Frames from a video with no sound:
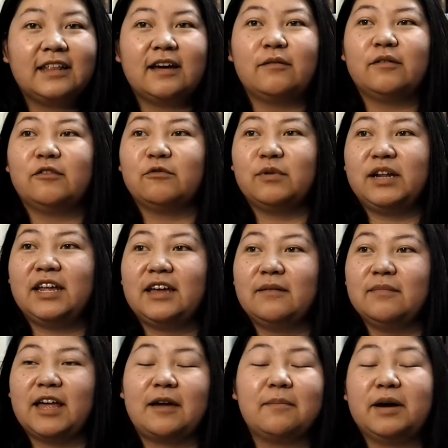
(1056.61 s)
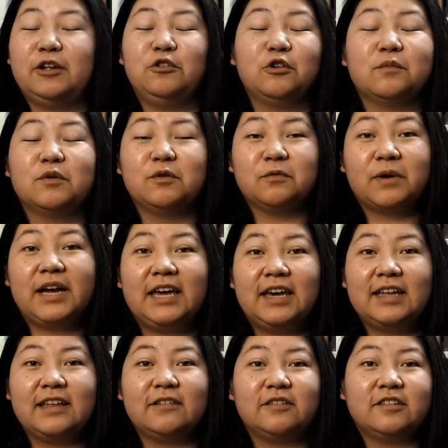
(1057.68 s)
I was reading like my normal rate
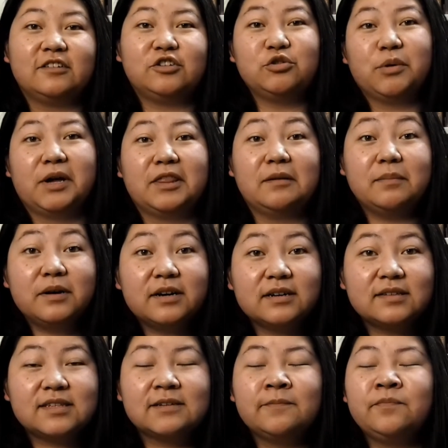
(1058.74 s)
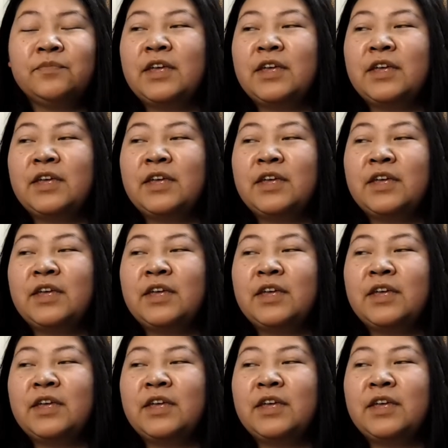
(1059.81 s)
and I was enjoying the books.